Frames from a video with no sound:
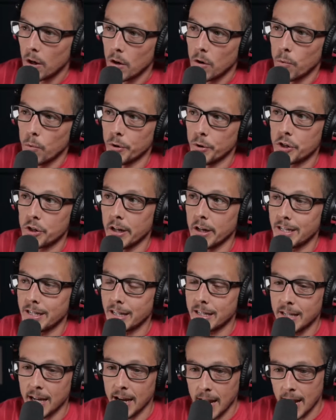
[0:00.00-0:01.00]
We started at
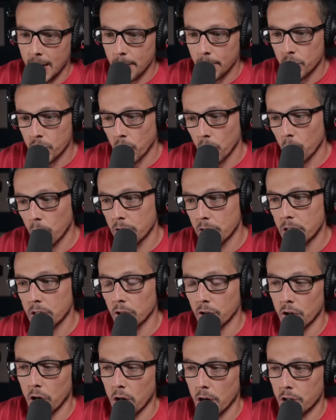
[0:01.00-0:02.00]
6 a.m., so it was still
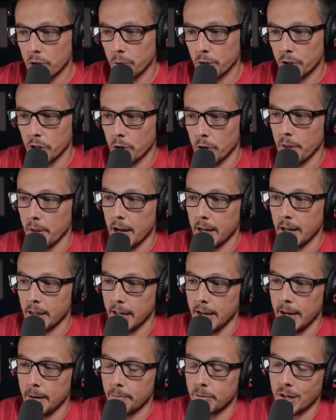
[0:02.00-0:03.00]
dark, so we started with
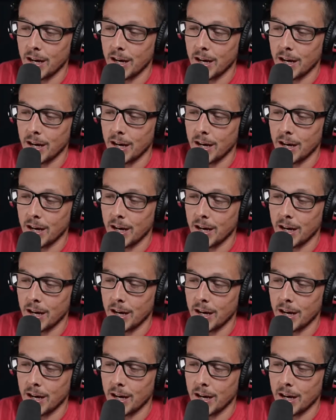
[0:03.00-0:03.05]
headlamps.